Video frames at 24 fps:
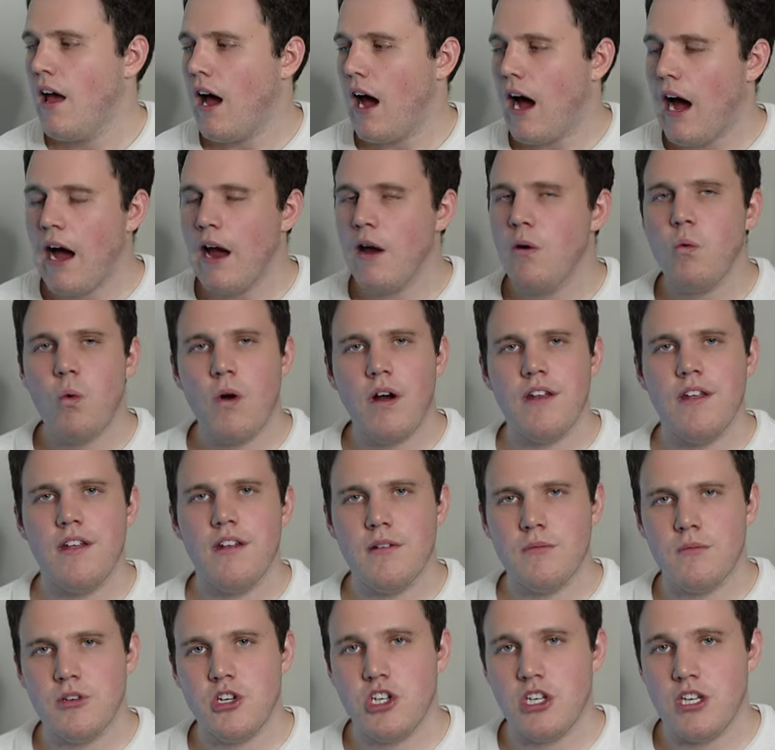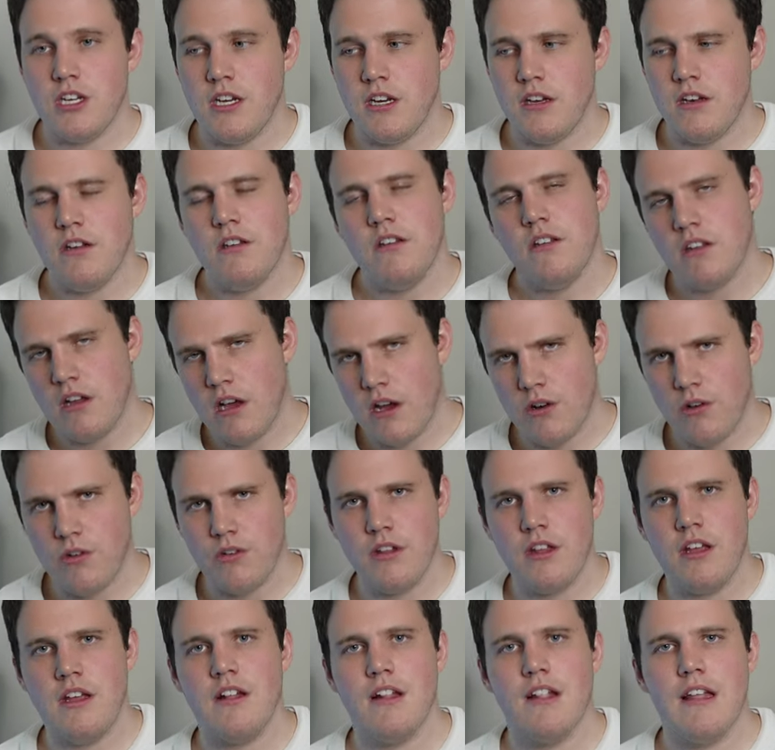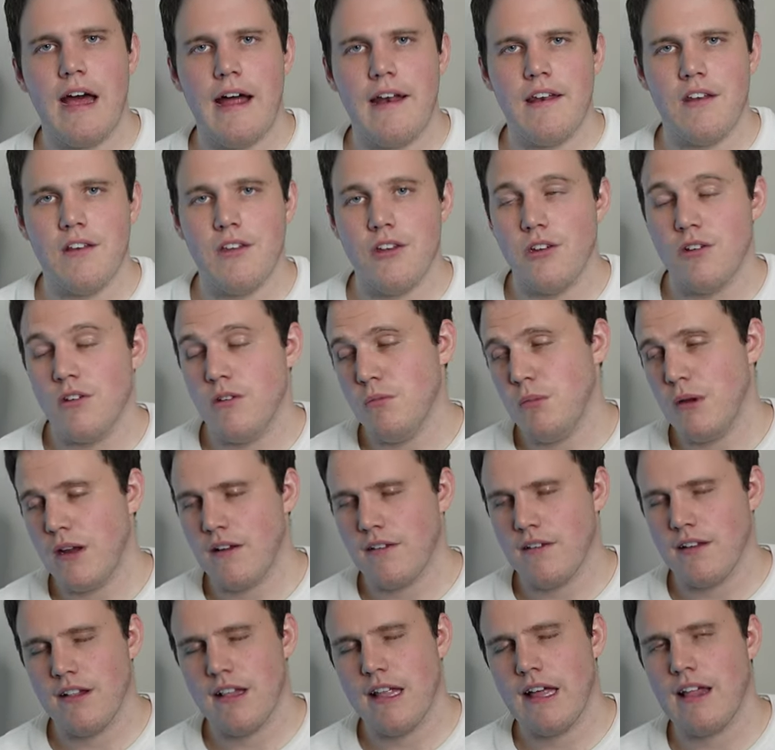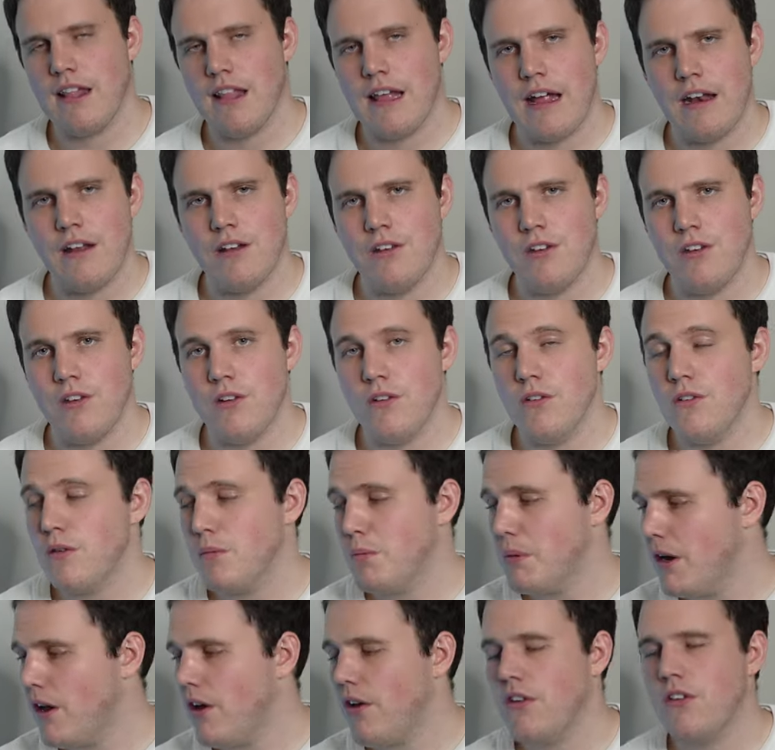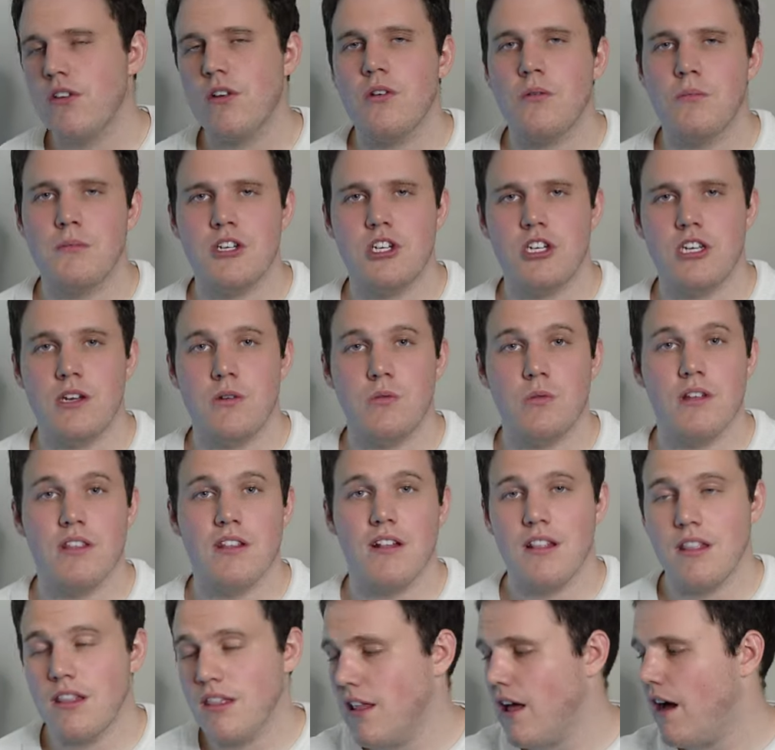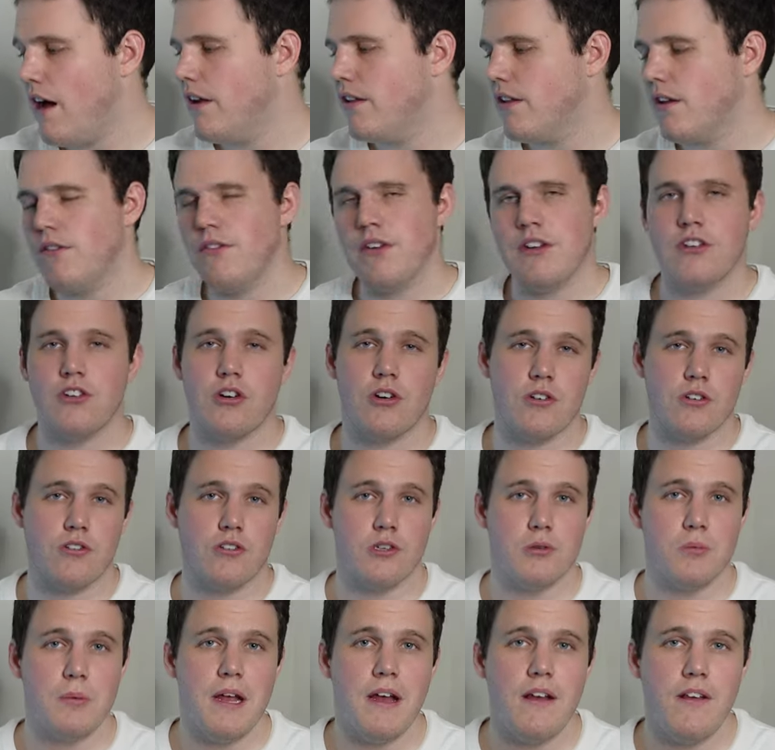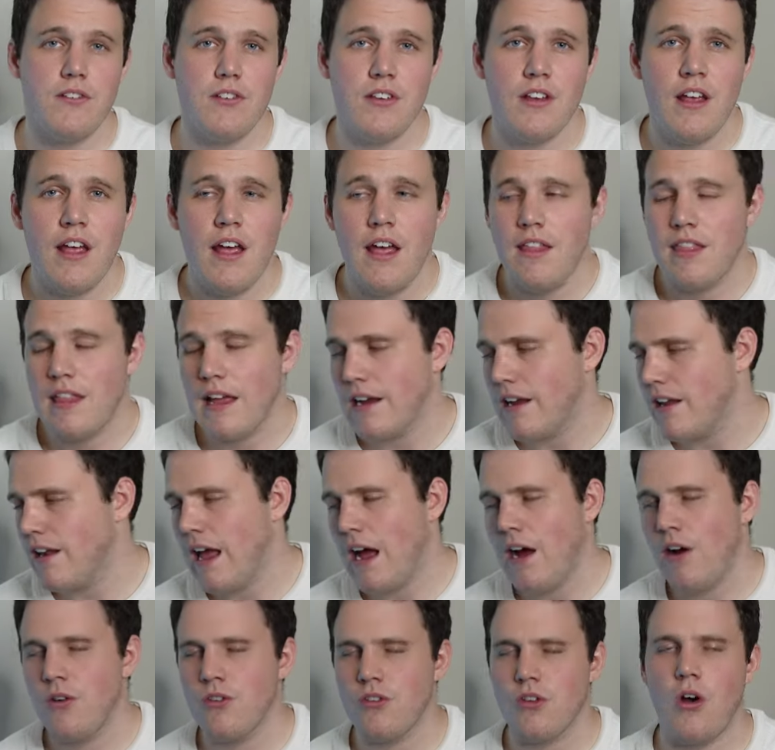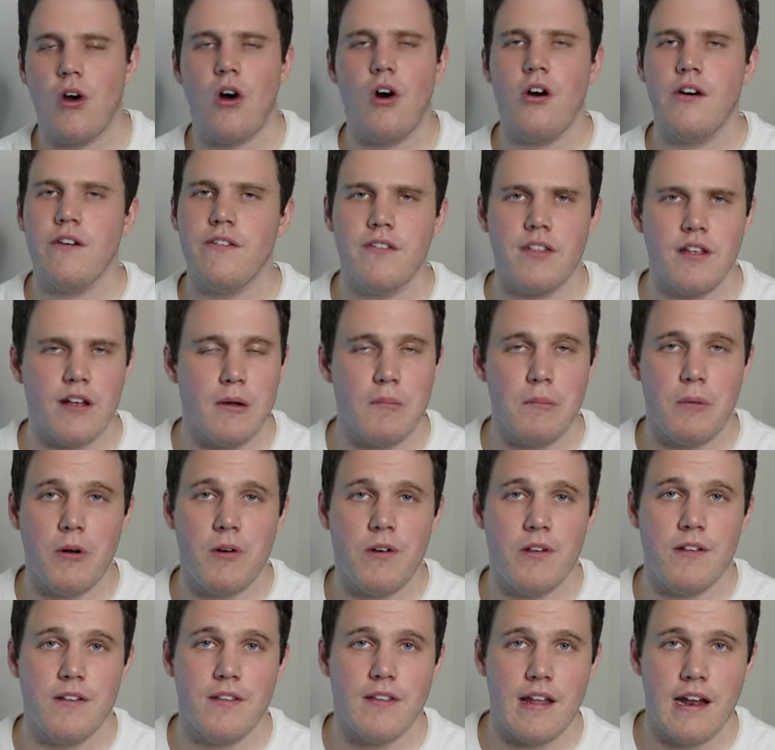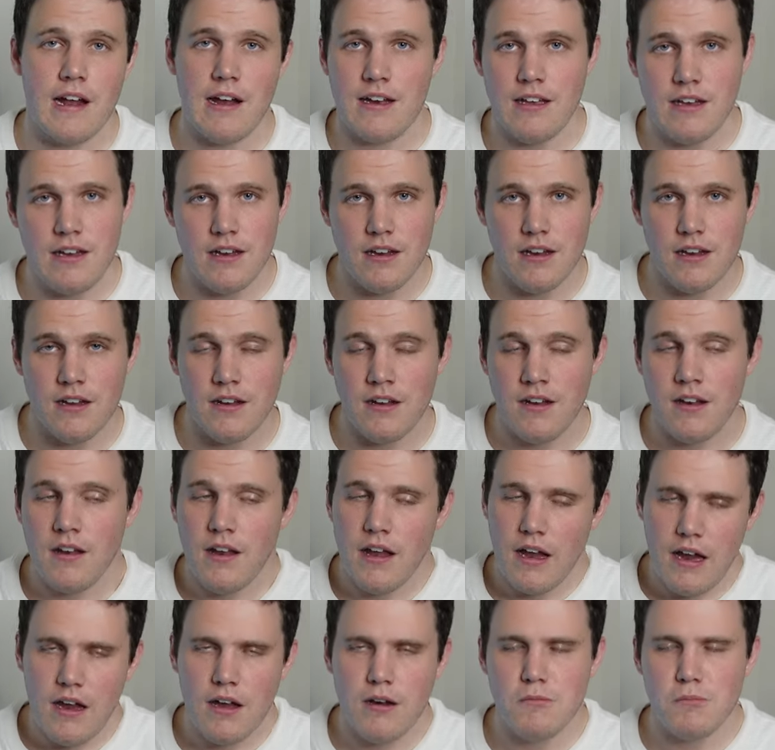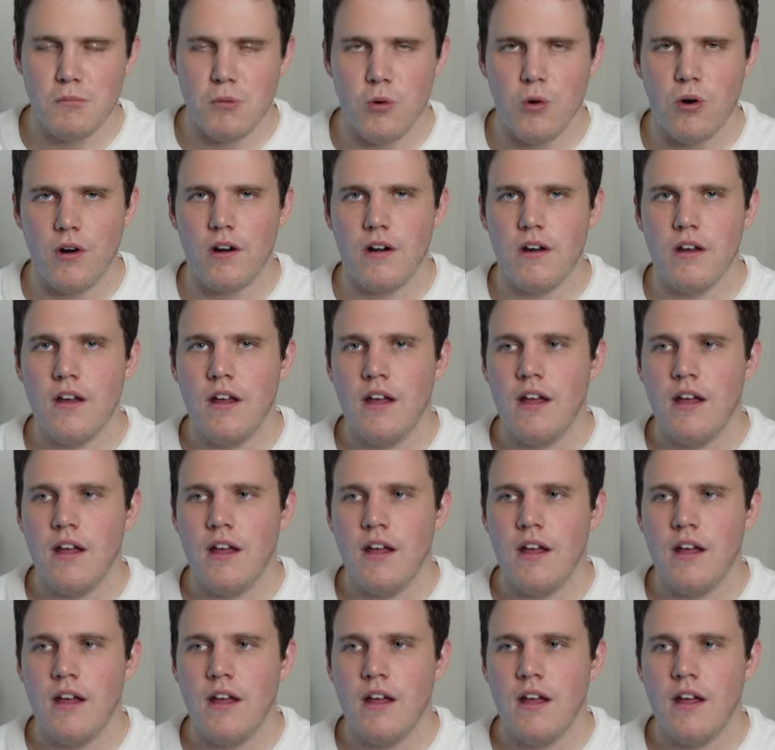I wanted a machine, not only a latitude, because I like latitudes, but also a machine with a lot of internal space that could house all of the components that I needed and more.